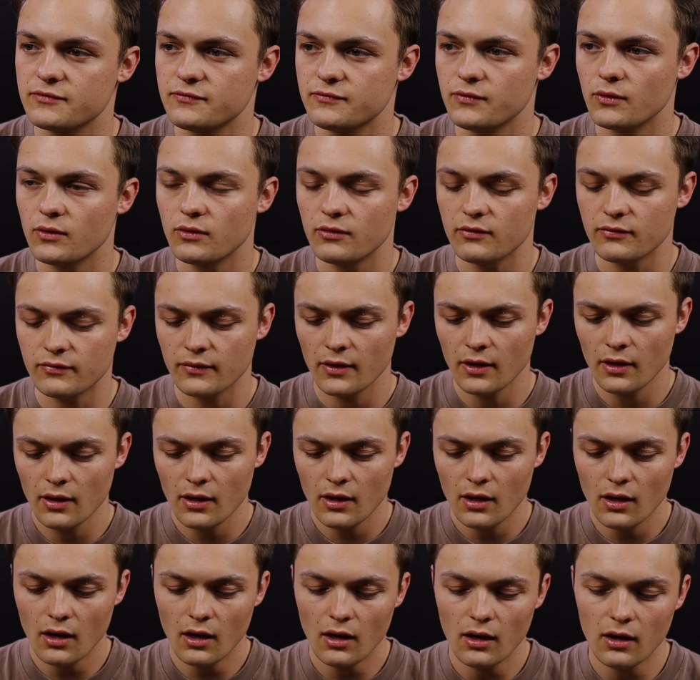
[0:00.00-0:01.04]
full
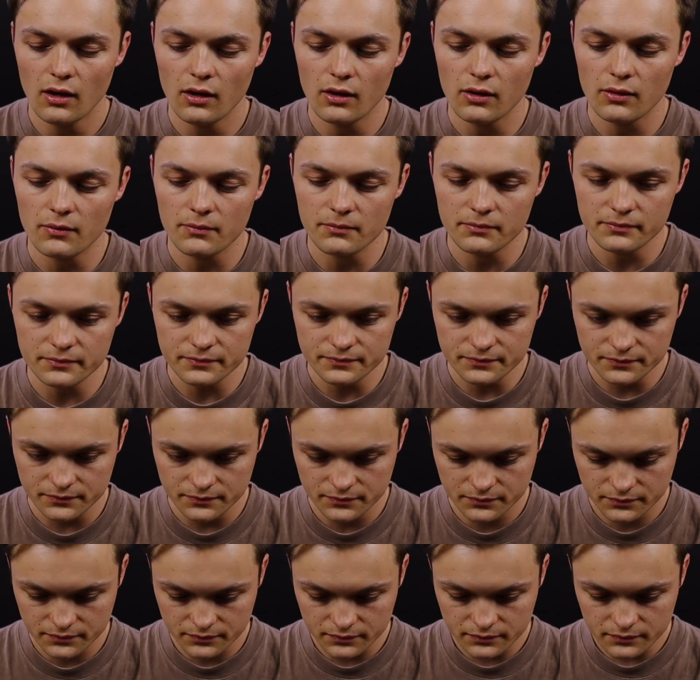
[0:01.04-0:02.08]
of
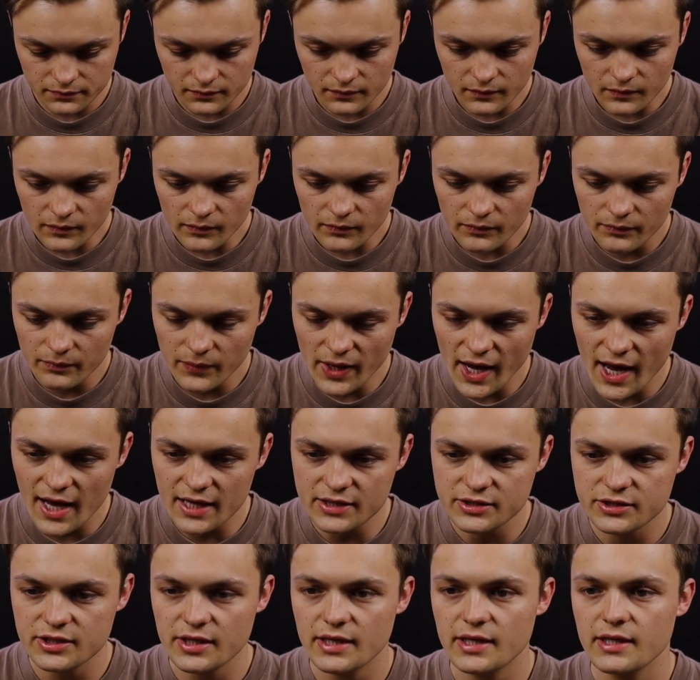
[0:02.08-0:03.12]

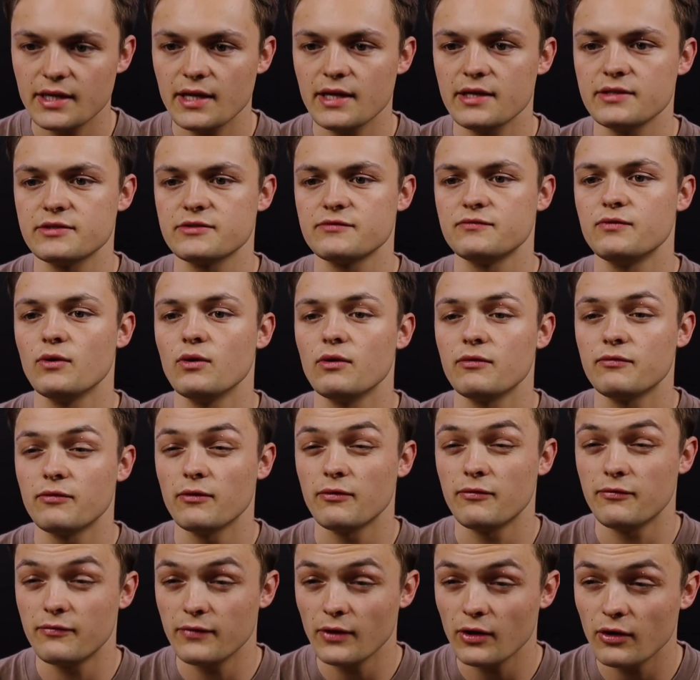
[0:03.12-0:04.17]
passion, it is full of
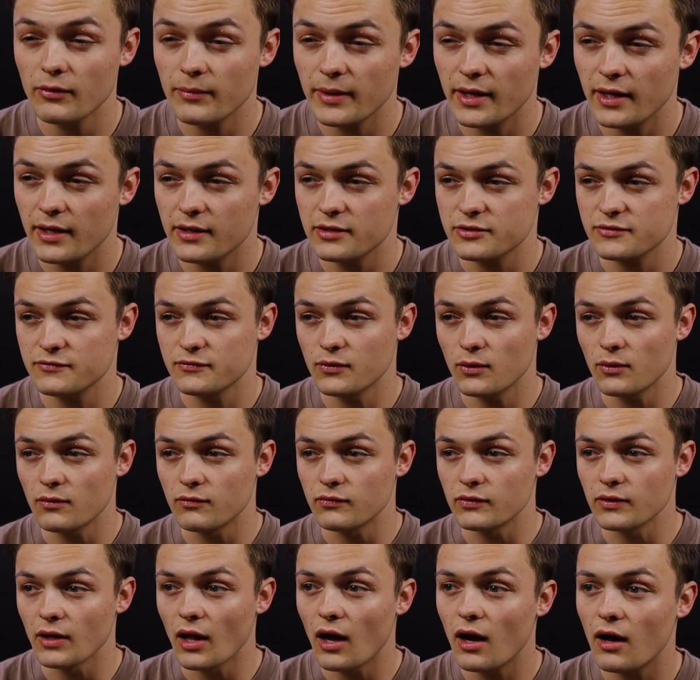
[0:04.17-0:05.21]
fulfillment, it is full
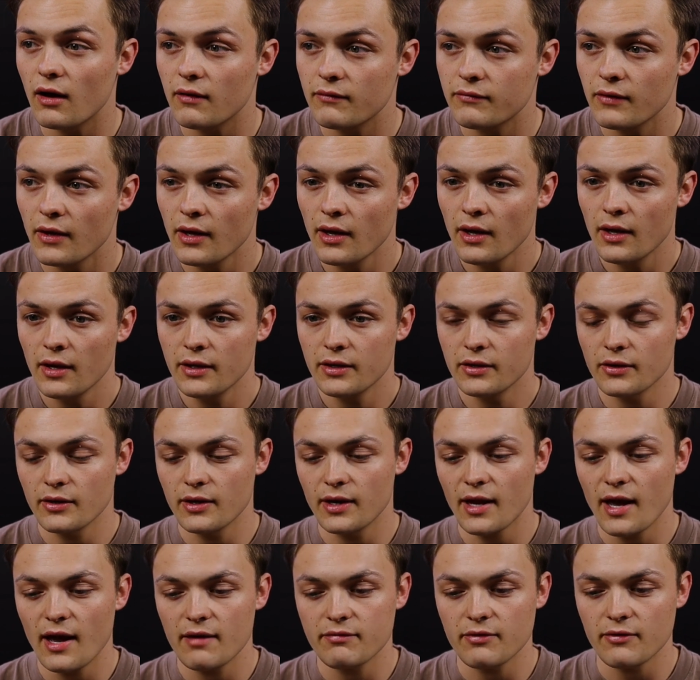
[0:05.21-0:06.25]
of love, you're
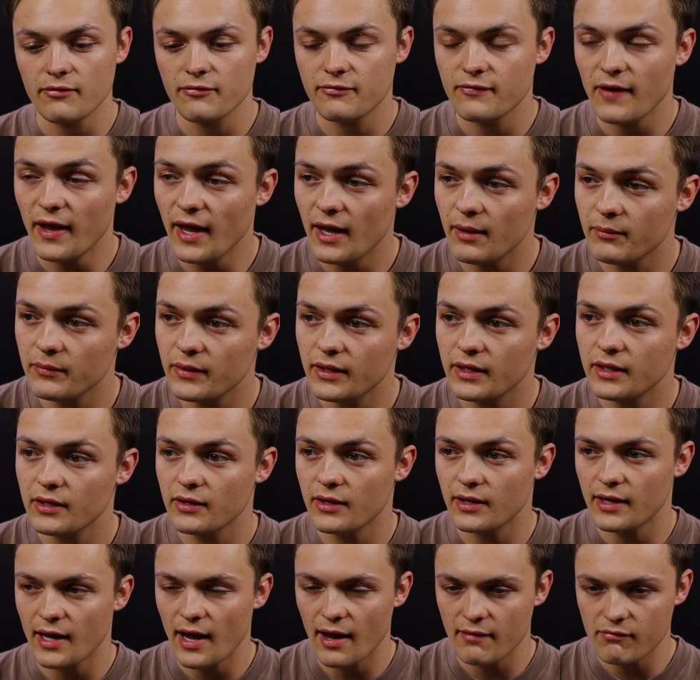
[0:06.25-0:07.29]
gonna have a family, you're
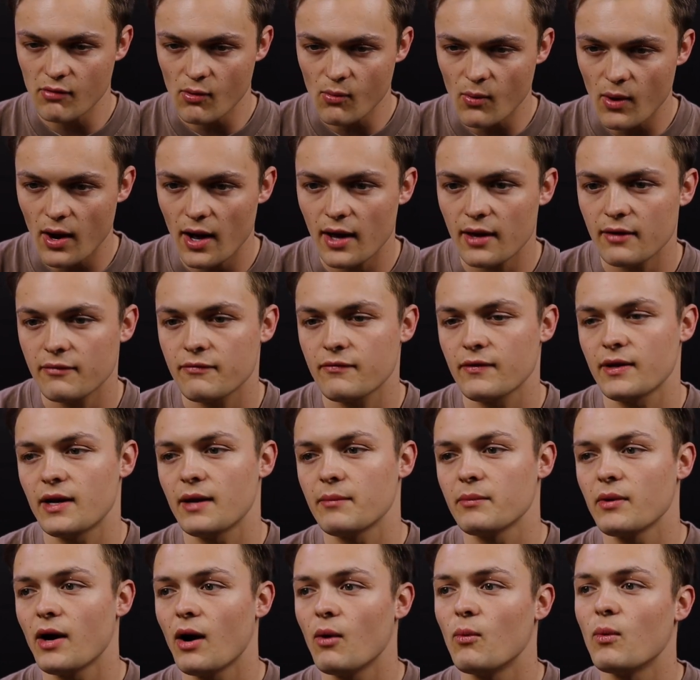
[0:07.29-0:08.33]
gonna have a wife, and I
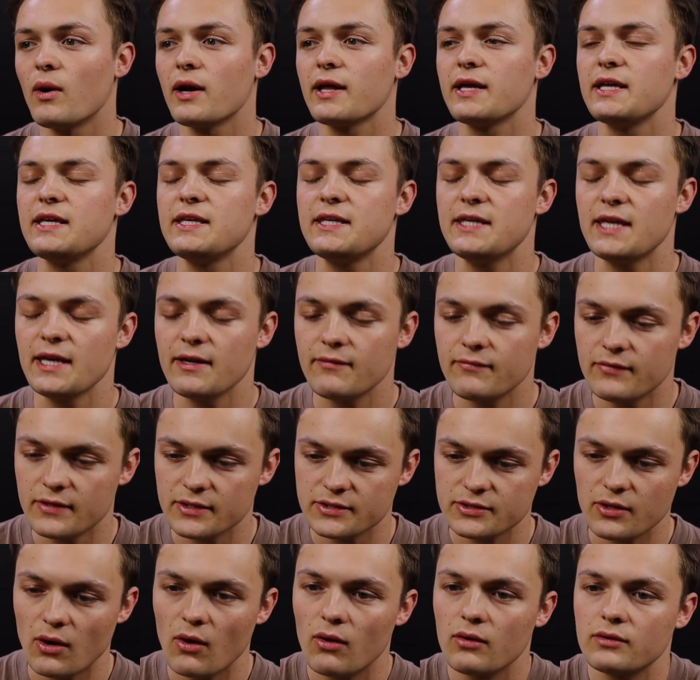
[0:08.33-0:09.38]
want to give
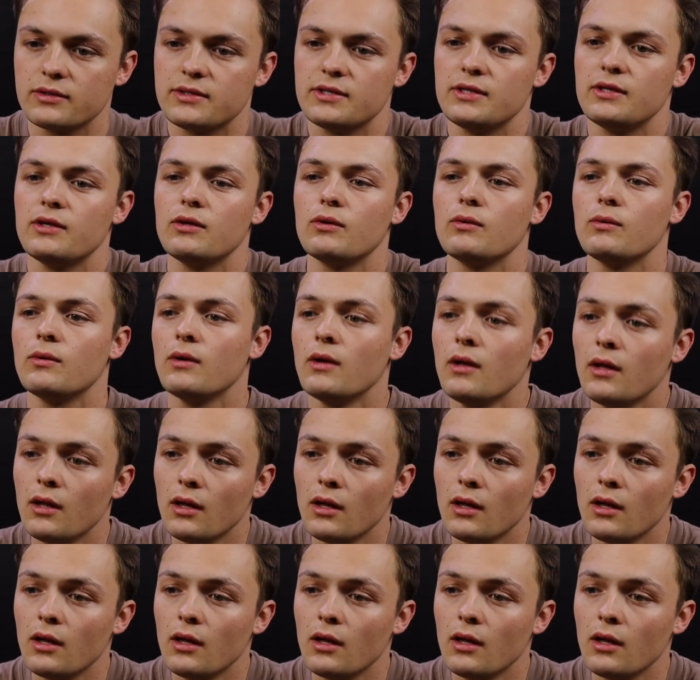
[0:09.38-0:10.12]
this all to you.